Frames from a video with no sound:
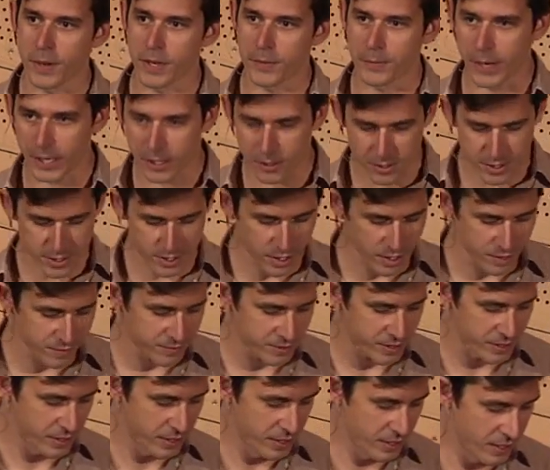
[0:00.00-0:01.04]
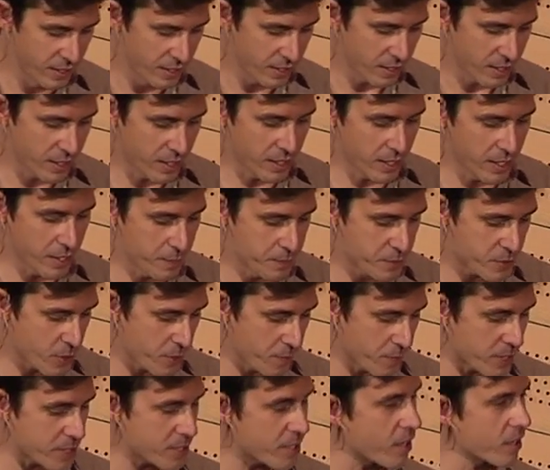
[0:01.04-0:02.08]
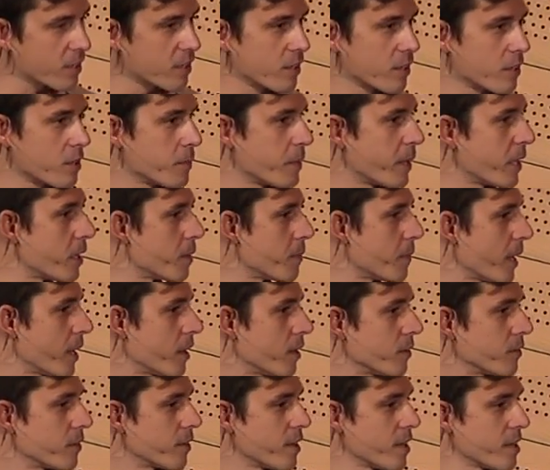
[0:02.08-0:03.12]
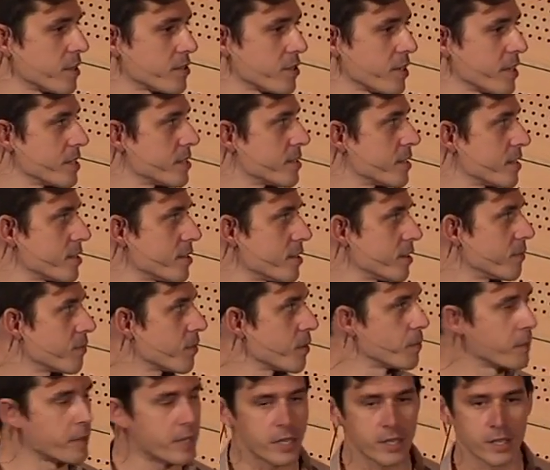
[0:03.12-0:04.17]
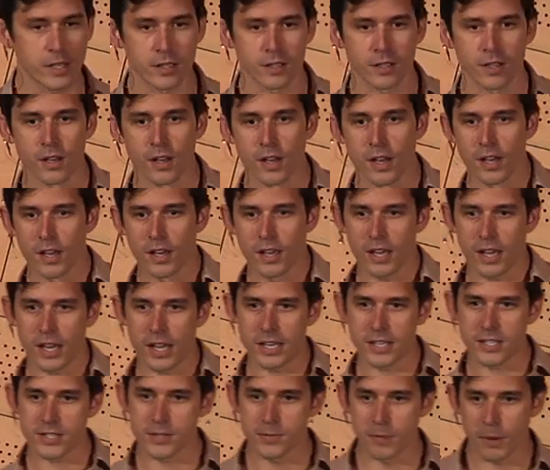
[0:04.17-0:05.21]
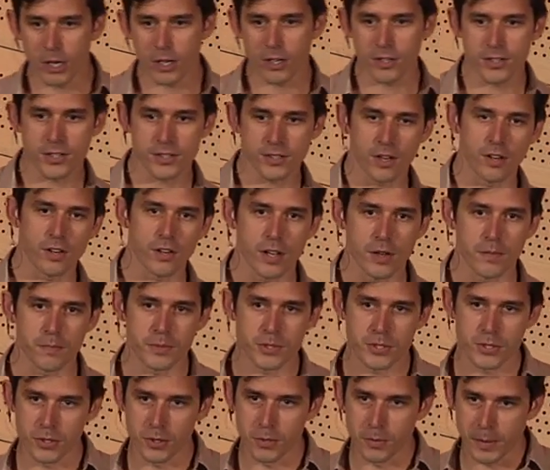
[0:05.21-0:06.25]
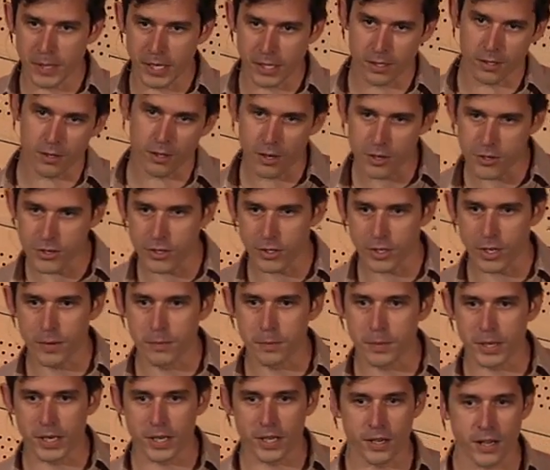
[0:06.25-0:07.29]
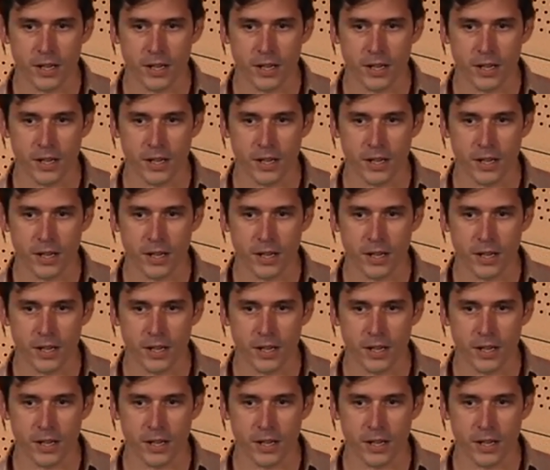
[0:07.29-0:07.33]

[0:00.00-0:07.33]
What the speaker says: by Microsoft. So I'm going to talk a little bit about that transition from being a small startup to being a larger company